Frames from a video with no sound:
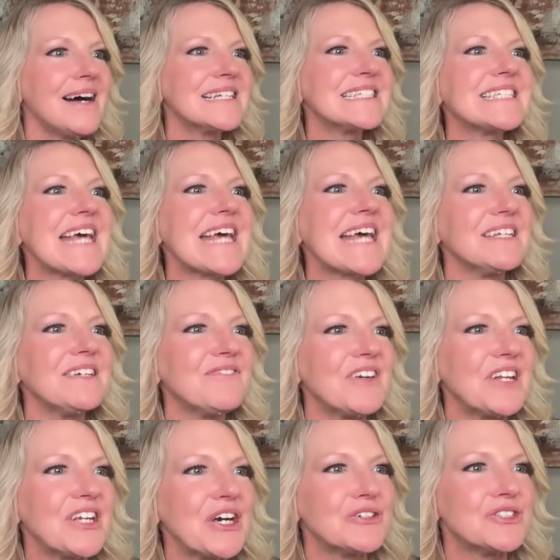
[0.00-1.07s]
Daily
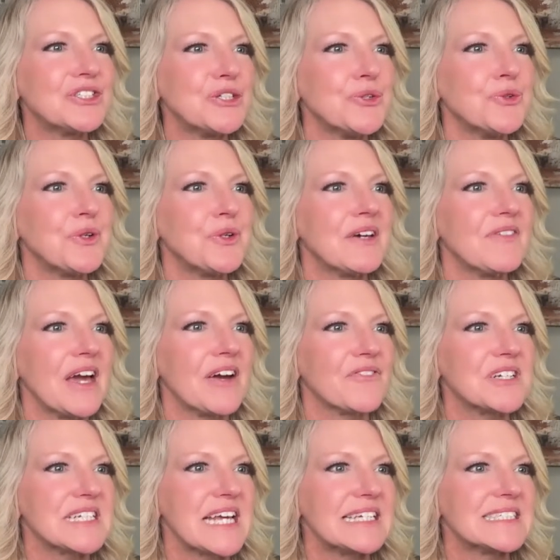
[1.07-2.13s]
videos you give
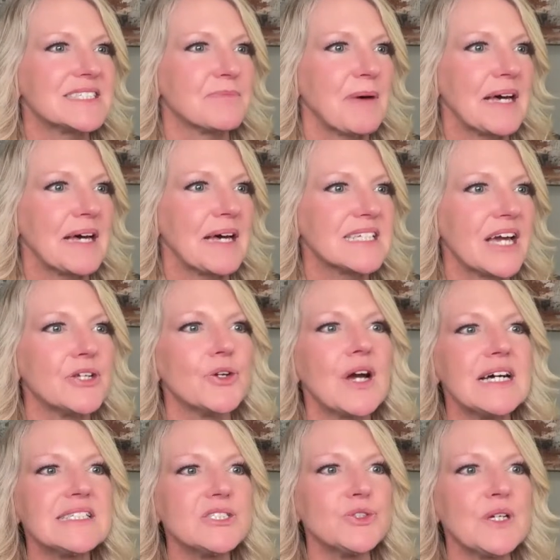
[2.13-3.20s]
every day is the best. Yeah,
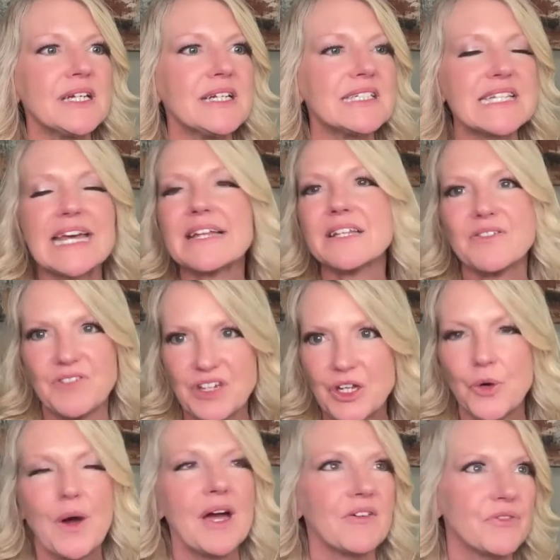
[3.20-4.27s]
you guys, you get a daily
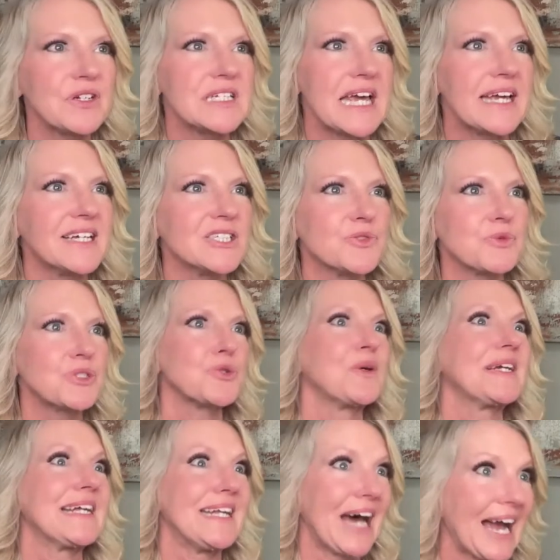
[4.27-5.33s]
video every day because we're
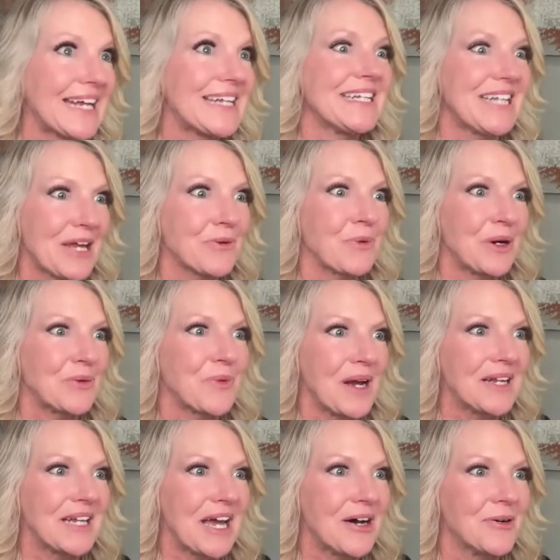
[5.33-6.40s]
doing a 90-day run
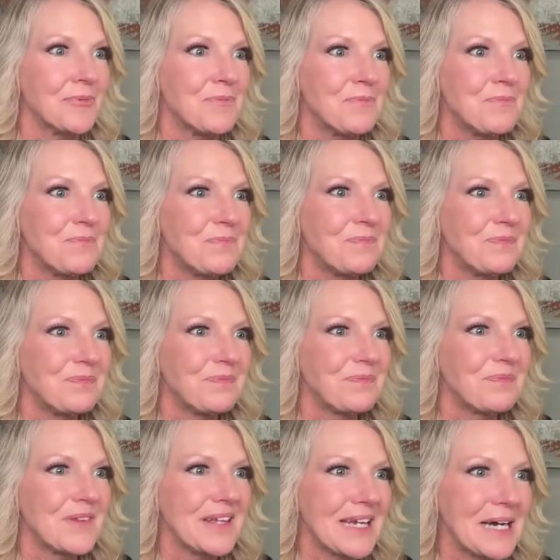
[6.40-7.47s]
right now.
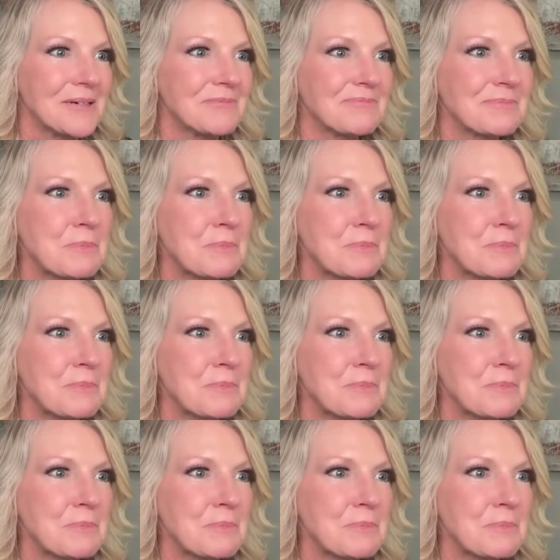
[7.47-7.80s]
Yeah.